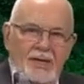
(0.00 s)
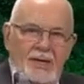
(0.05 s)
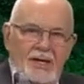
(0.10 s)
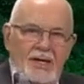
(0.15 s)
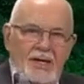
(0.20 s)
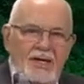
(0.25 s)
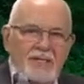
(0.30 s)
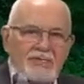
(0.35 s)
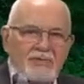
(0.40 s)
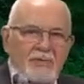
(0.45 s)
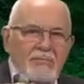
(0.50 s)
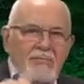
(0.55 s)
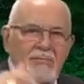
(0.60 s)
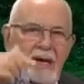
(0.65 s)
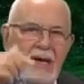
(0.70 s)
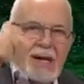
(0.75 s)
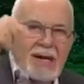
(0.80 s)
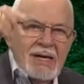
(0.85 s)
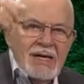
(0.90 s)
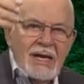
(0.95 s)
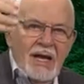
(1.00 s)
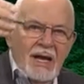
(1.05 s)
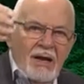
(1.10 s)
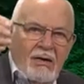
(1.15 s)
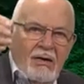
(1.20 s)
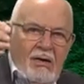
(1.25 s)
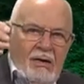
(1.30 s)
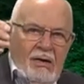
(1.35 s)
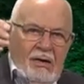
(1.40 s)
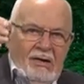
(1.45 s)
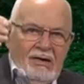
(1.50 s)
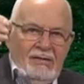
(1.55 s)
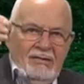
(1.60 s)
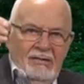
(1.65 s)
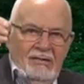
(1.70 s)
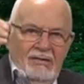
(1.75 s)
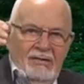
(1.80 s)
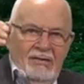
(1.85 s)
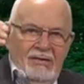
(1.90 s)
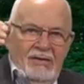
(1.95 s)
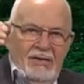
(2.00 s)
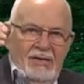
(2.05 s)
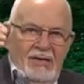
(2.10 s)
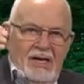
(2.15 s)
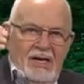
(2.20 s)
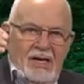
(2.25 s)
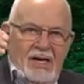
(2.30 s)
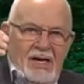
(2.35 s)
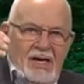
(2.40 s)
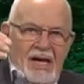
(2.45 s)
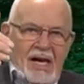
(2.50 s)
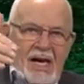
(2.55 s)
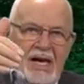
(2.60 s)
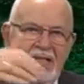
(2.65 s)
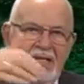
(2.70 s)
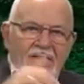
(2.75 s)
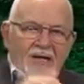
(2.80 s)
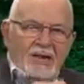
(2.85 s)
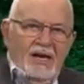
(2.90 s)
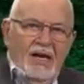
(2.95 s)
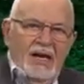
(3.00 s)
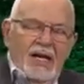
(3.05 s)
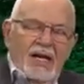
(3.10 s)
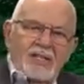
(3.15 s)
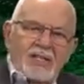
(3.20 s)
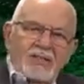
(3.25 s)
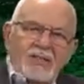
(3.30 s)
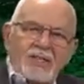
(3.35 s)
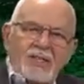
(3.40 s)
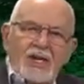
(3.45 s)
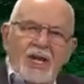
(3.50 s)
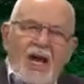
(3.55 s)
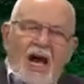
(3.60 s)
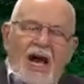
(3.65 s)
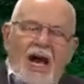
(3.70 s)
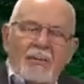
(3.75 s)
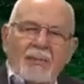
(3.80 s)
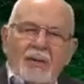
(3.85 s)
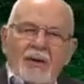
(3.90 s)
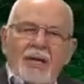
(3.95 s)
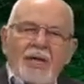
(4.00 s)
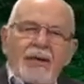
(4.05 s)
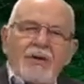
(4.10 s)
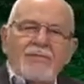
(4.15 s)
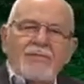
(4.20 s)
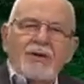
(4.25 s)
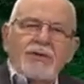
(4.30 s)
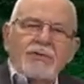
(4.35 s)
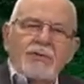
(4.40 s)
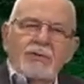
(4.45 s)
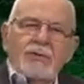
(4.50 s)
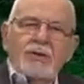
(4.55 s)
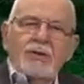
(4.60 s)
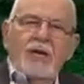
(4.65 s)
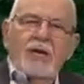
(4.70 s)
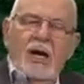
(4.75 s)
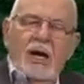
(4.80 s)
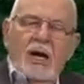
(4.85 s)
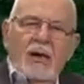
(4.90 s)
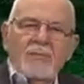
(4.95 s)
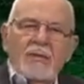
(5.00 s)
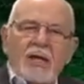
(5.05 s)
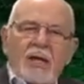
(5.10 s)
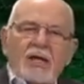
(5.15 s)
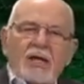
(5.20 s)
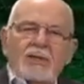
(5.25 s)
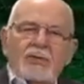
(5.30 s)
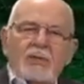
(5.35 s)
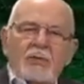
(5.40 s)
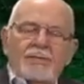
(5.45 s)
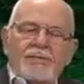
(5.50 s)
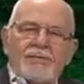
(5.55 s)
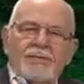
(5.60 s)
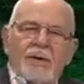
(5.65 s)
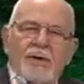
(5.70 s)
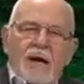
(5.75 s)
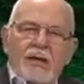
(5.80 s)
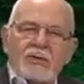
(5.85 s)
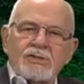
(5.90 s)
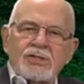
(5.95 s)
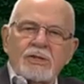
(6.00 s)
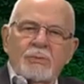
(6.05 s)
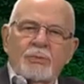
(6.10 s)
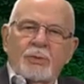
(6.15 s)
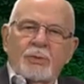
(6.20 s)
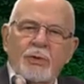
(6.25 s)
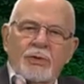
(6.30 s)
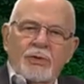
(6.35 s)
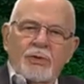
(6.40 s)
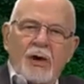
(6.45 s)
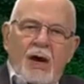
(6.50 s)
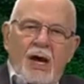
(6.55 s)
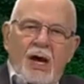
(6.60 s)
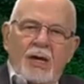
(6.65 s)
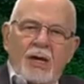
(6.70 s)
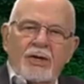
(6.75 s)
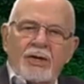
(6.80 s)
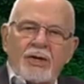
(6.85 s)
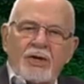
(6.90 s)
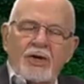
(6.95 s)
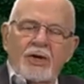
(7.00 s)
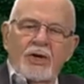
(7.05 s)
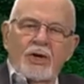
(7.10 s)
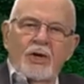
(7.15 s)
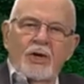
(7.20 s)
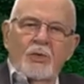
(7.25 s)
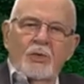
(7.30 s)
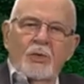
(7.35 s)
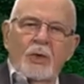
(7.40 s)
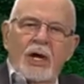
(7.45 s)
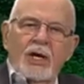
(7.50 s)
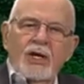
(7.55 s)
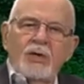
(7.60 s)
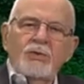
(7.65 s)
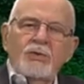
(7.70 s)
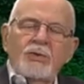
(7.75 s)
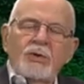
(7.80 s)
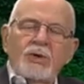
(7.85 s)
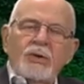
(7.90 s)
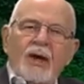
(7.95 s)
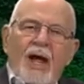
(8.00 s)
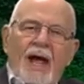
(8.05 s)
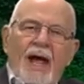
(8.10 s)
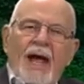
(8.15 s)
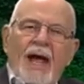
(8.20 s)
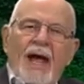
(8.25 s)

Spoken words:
He's reminding God. And I believe that you can come into a fellowship with God where you can